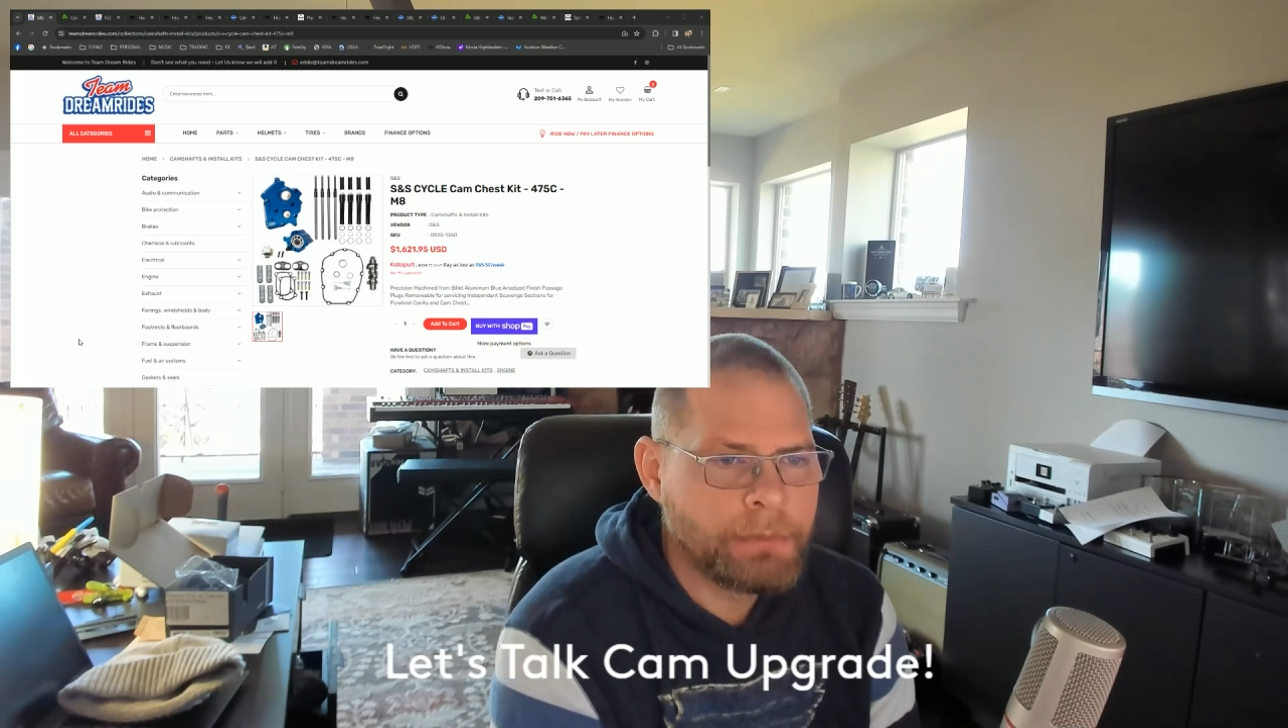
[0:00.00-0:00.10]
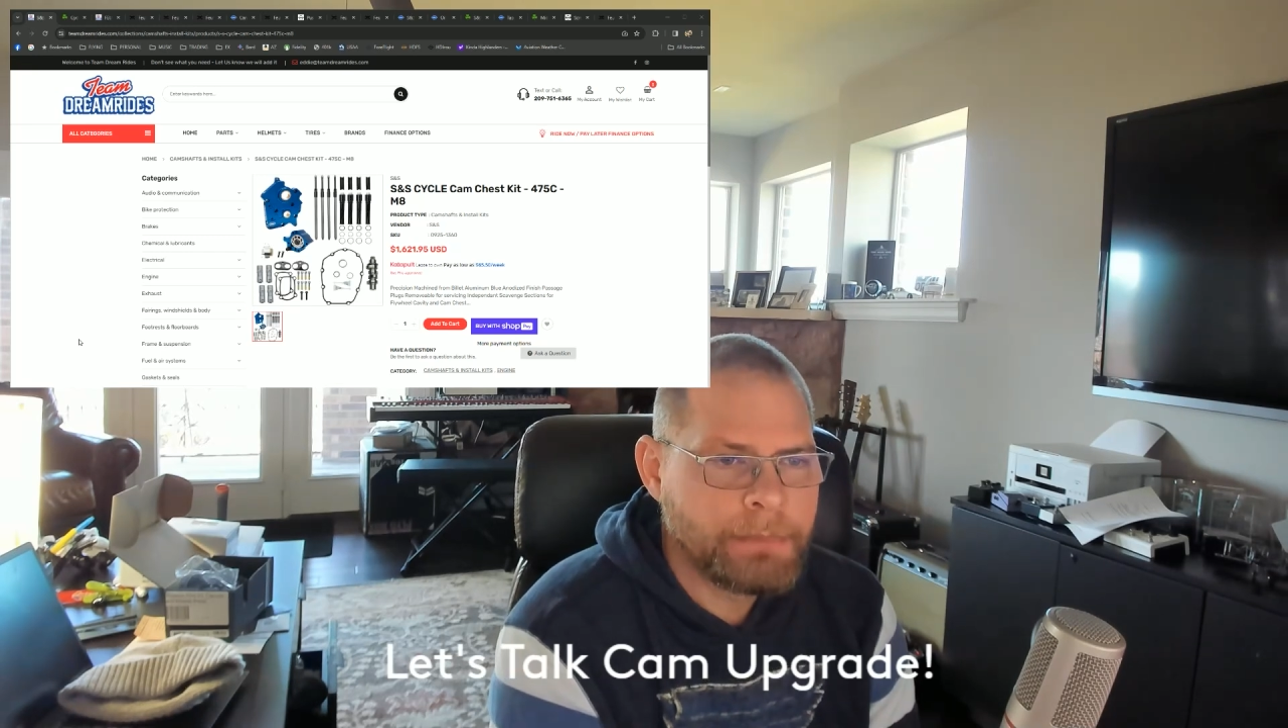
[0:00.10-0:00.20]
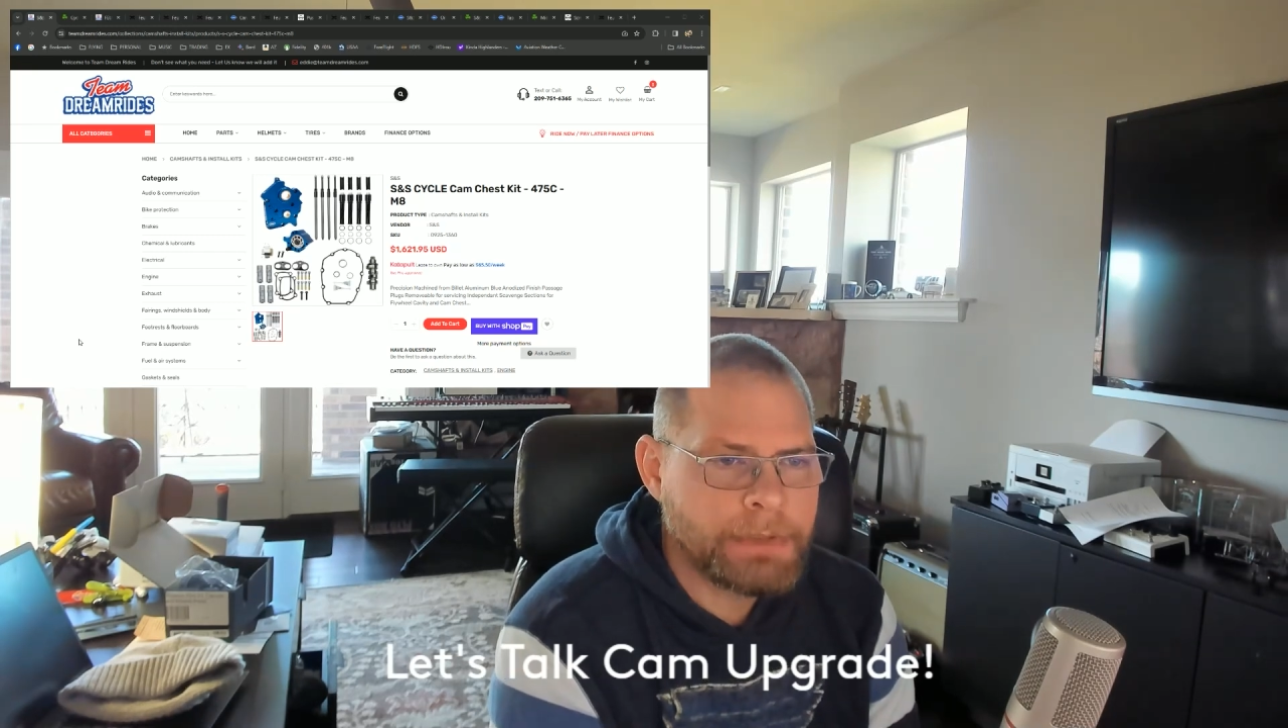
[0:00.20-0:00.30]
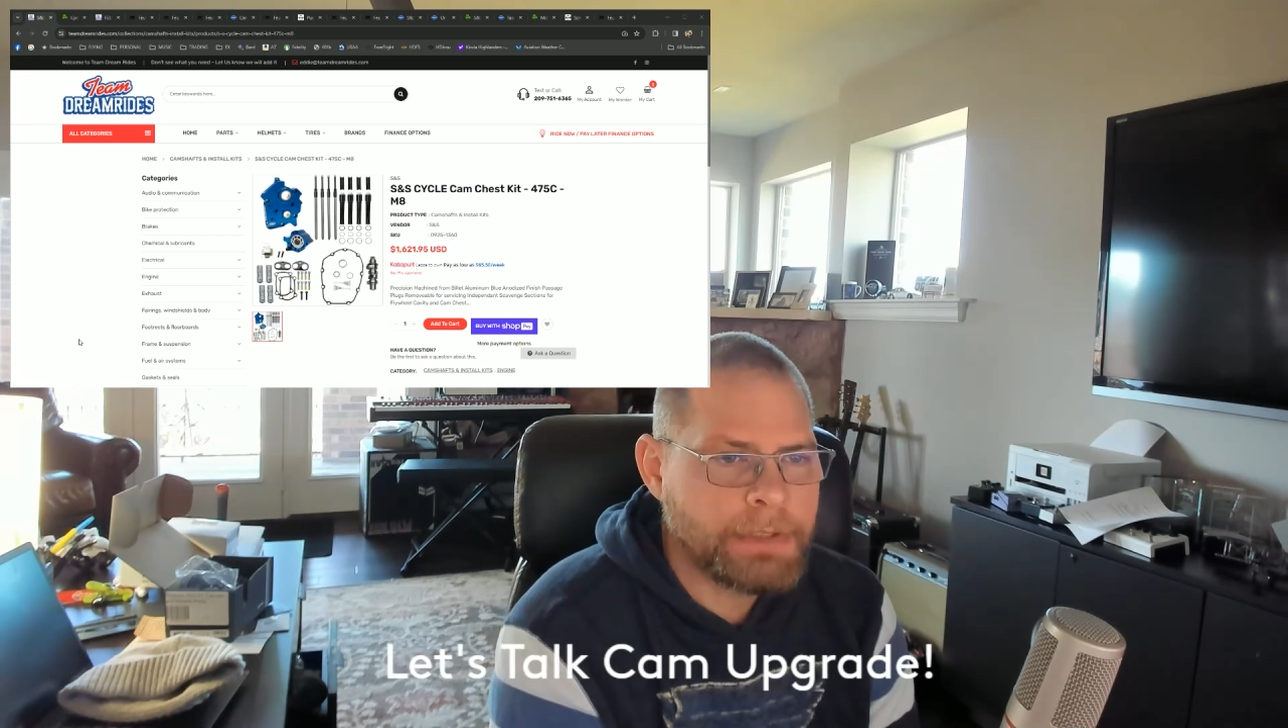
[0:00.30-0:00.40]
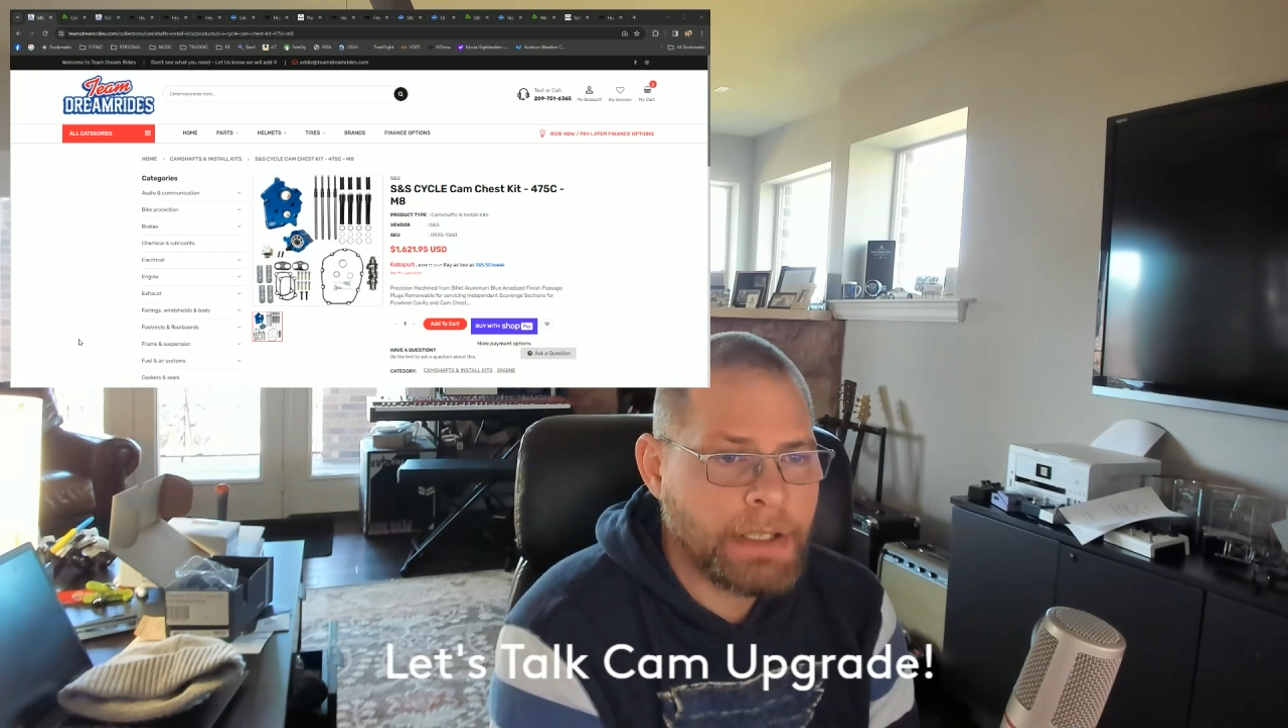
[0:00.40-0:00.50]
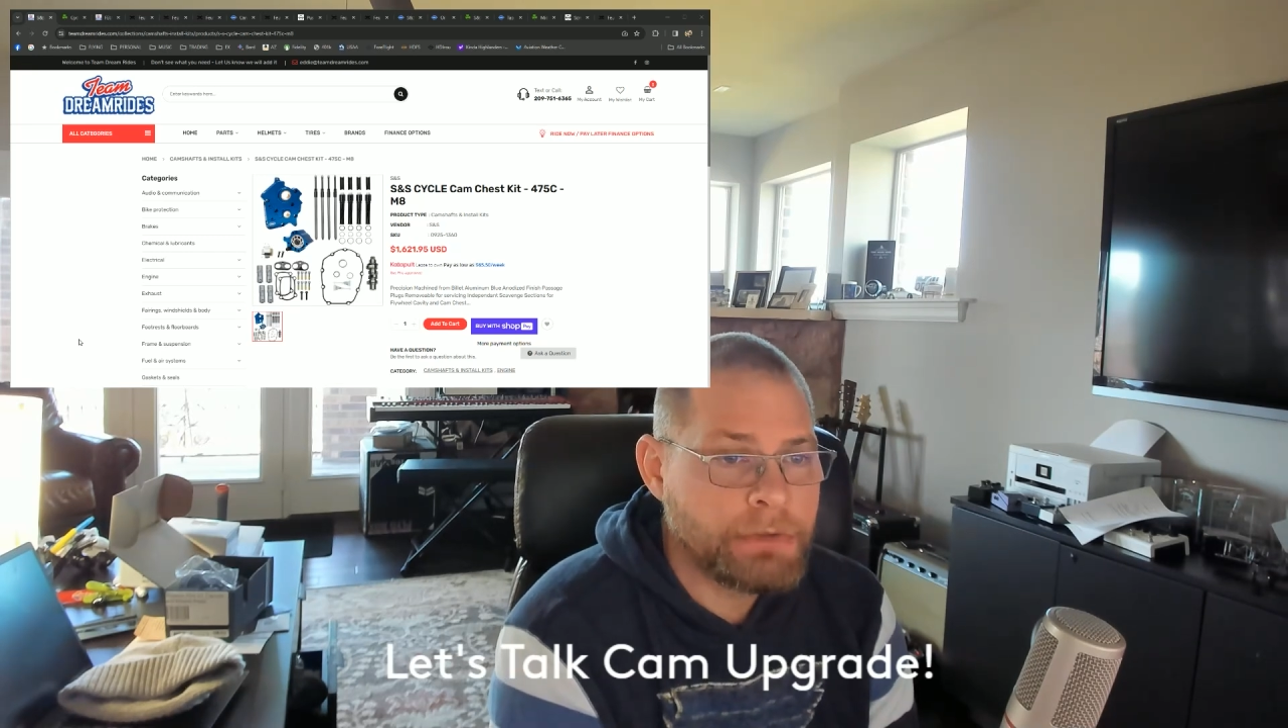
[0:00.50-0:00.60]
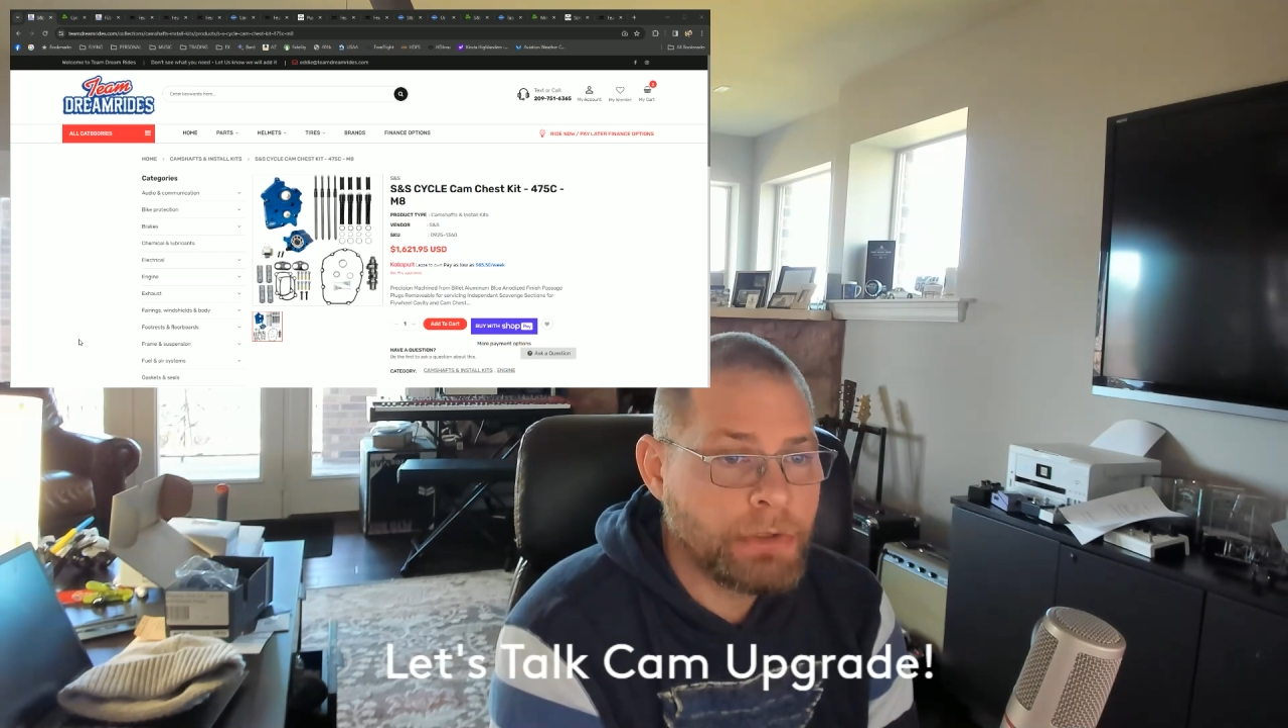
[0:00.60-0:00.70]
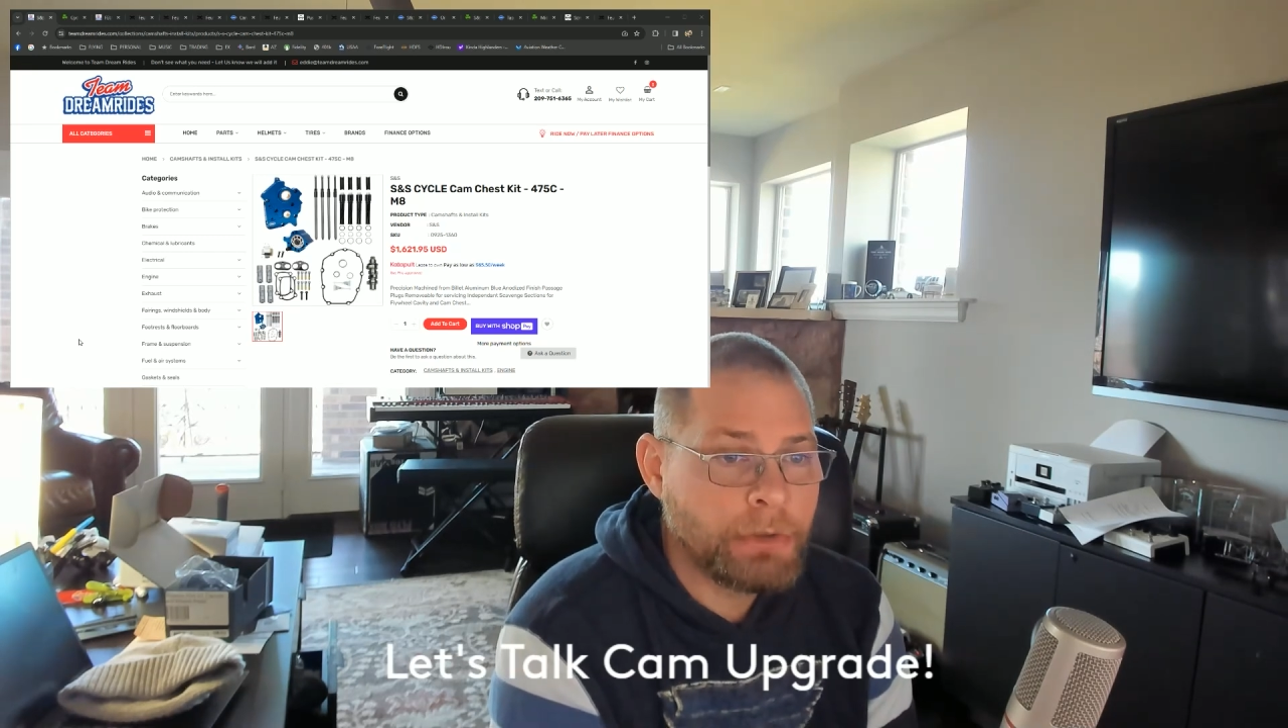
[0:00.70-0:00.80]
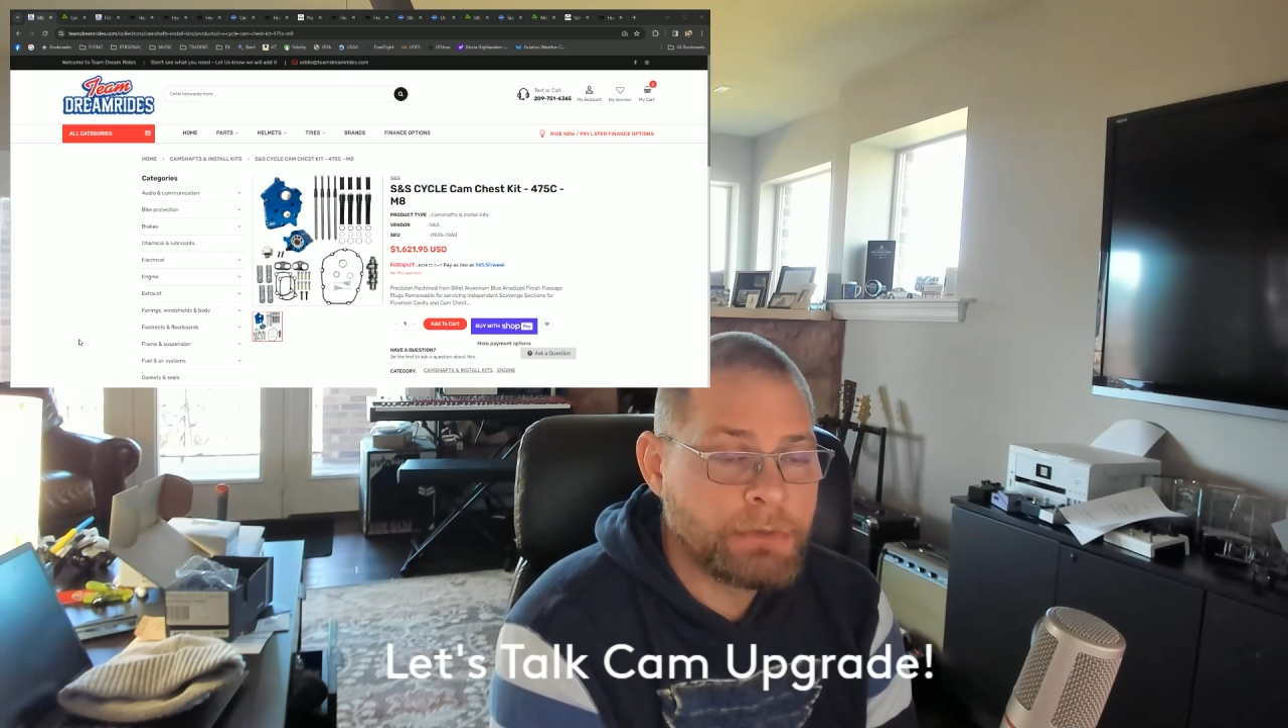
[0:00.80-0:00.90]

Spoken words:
a stage 2.